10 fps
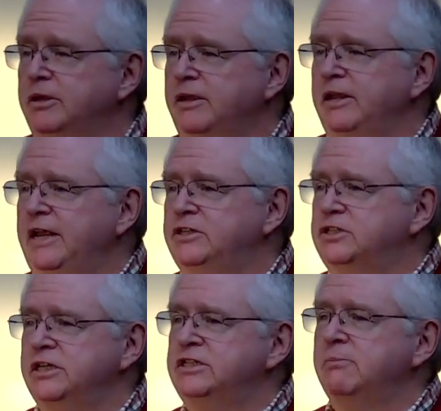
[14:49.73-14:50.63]

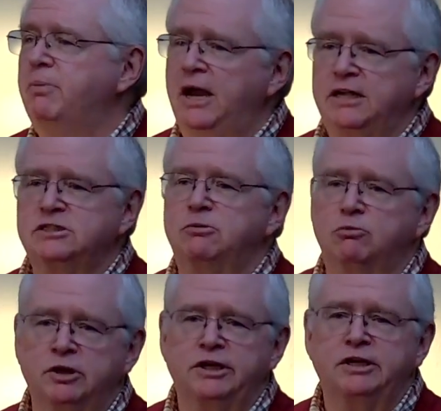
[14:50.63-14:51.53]
It's impossible
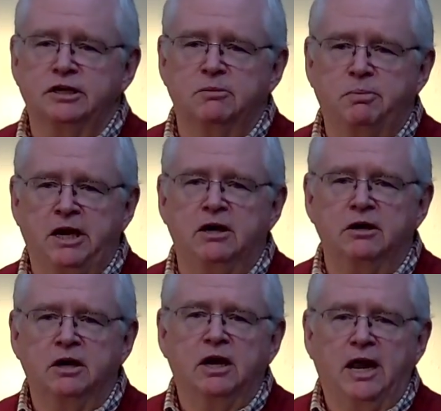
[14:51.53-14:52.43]
really to
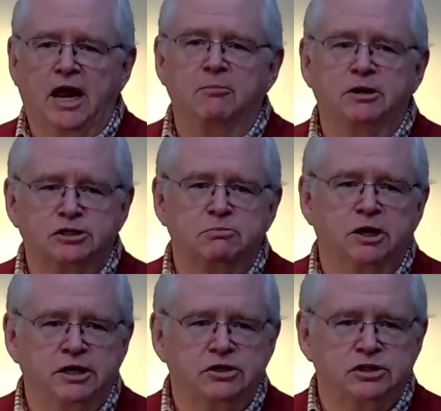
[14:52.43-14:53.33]
compare how much
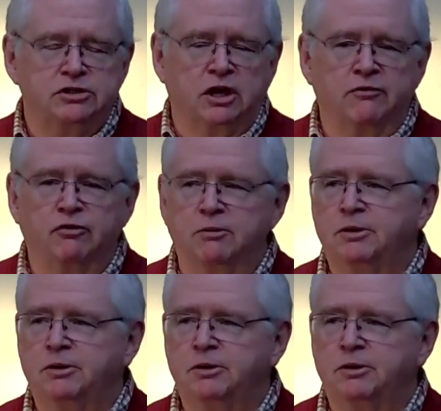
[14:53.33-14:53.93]
money she's offering.